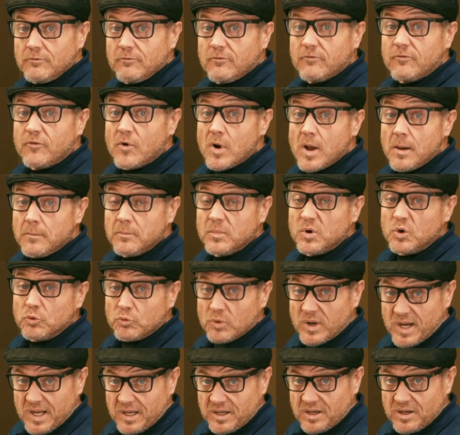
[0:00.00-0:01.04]
from
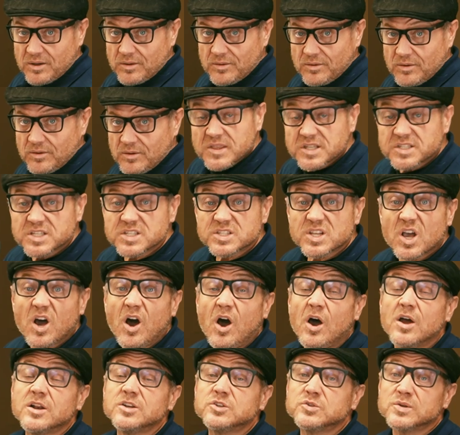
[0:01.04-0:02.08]
Grid. This is a
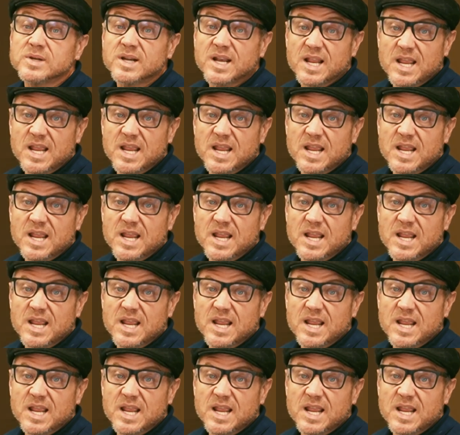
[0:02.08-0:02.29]
100